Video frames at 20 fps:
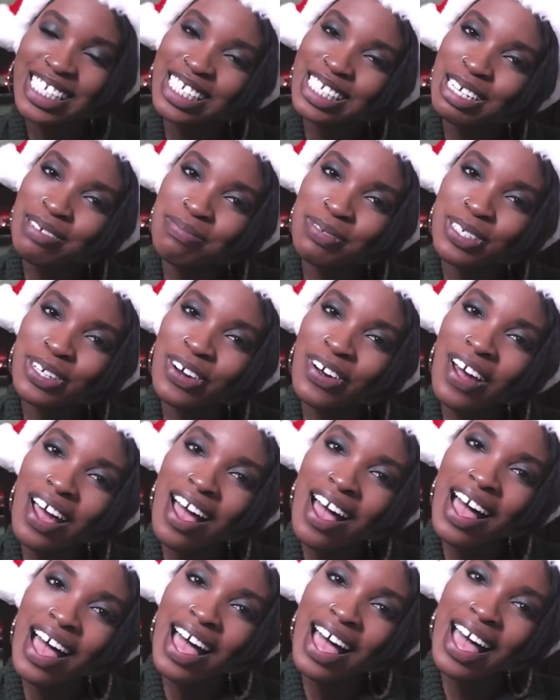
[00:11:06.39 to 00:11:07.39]

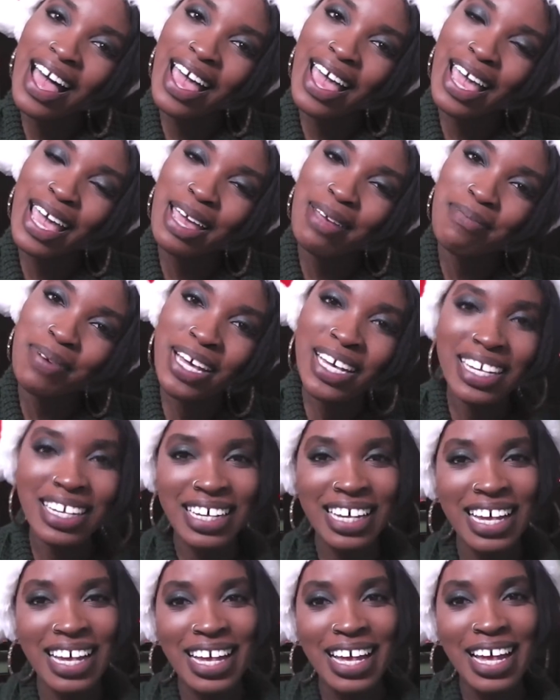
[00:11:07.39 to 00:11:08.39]
subscribe.
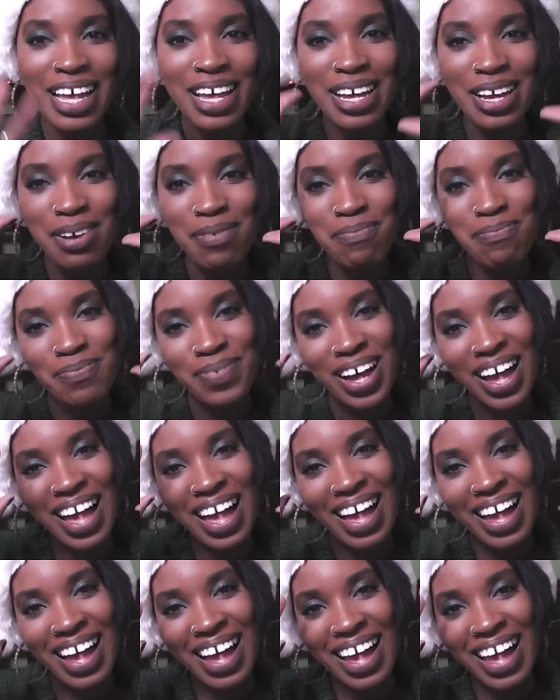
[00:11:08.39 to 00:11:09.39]

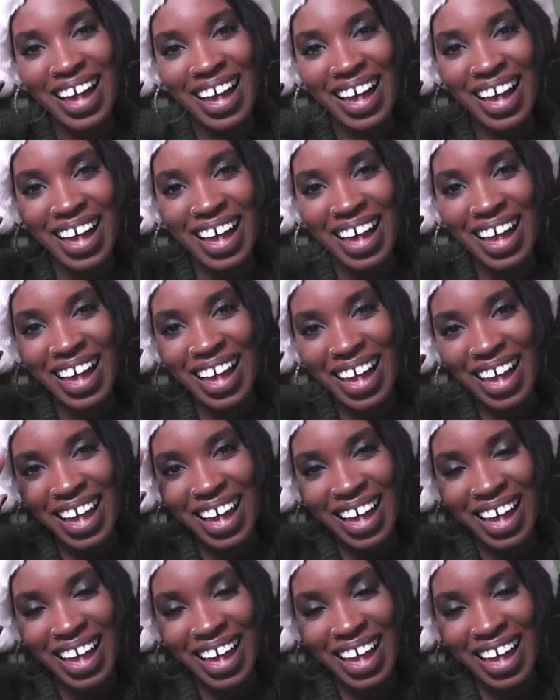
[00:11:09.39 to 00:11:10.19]
Bye.